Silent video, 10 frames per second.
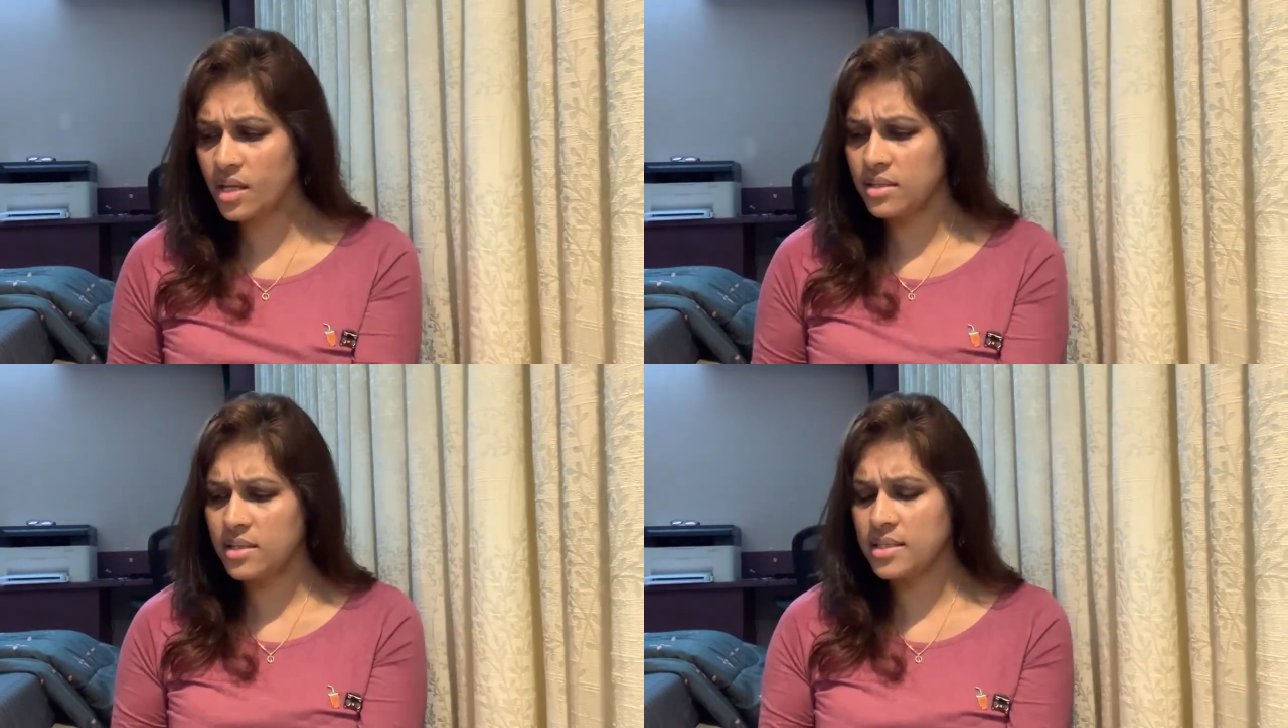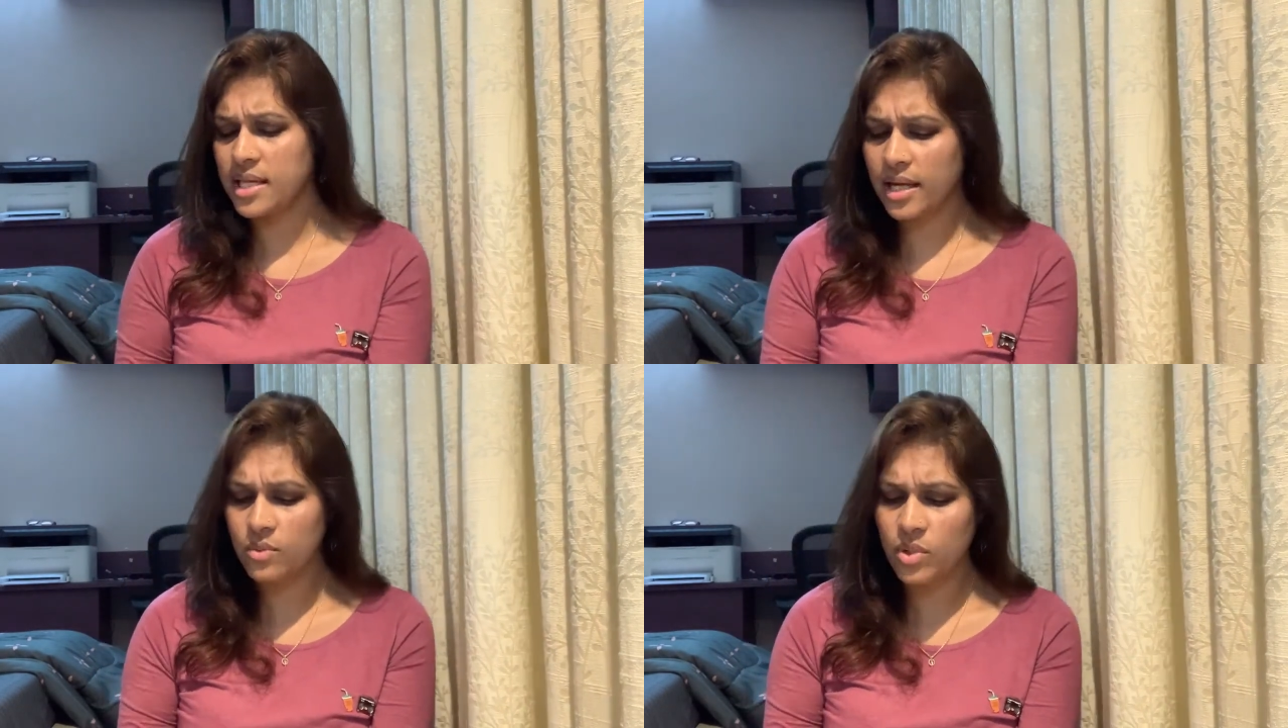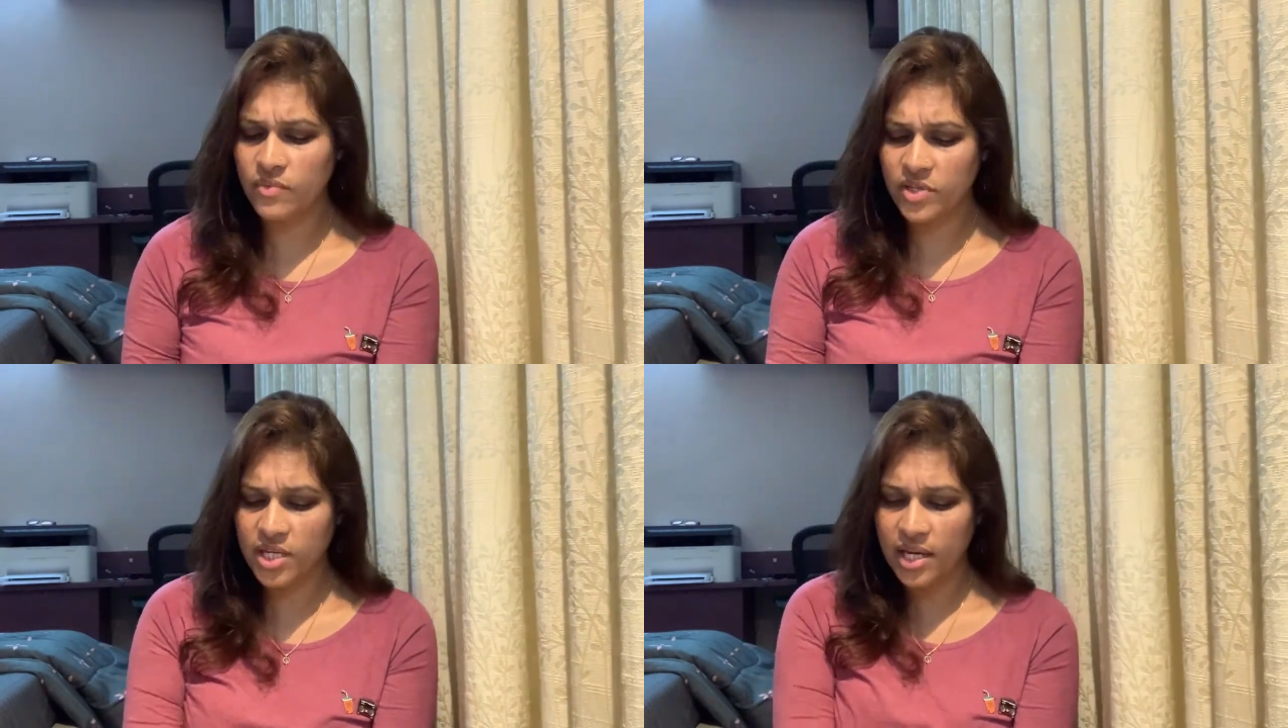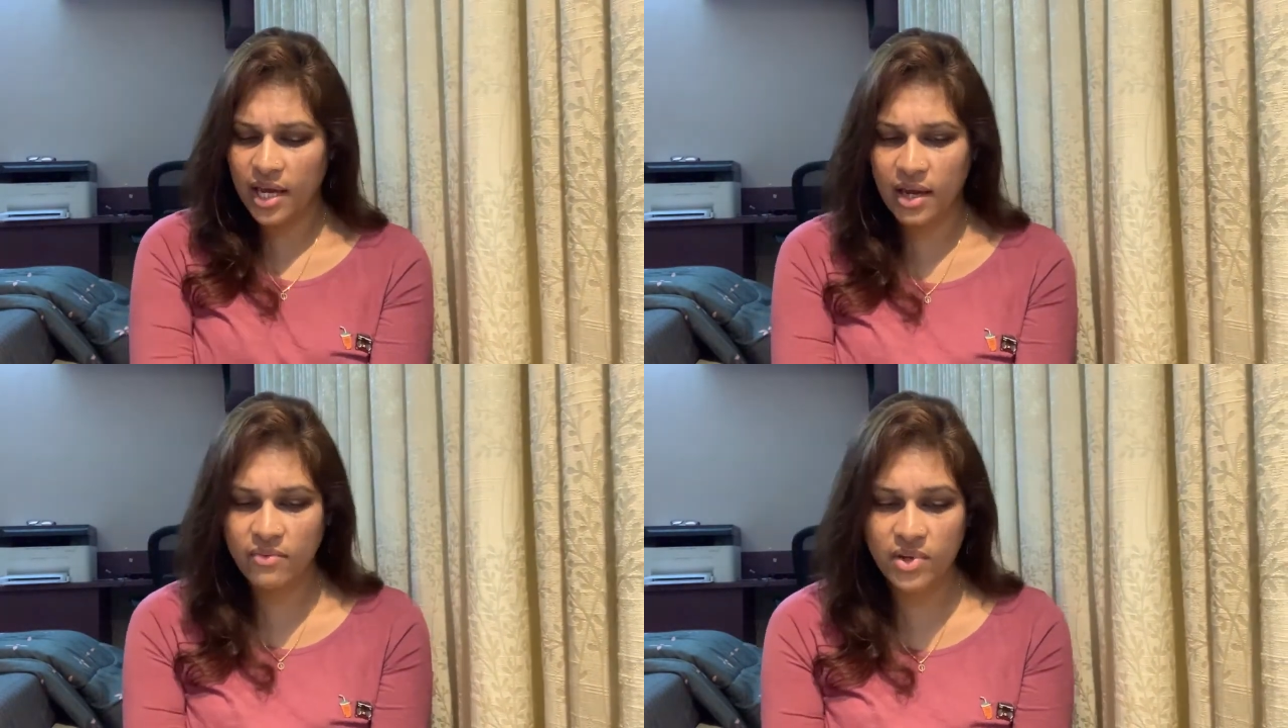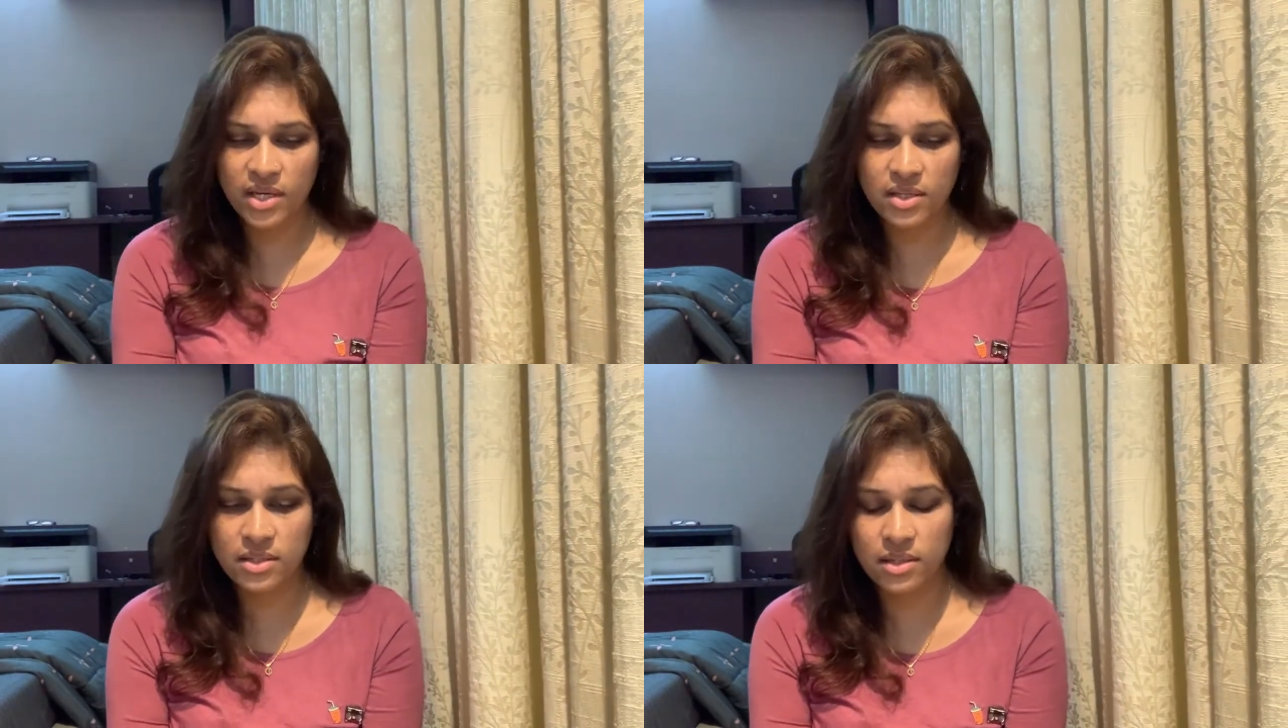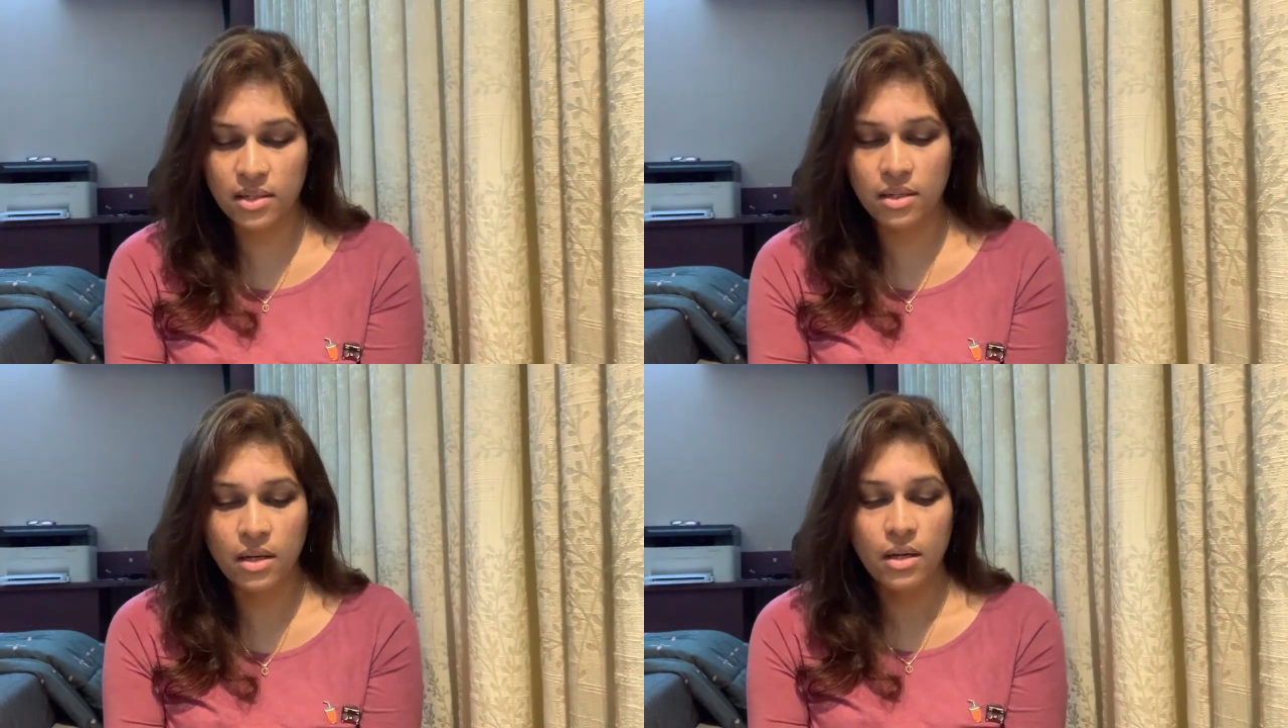the second one which I have is uh,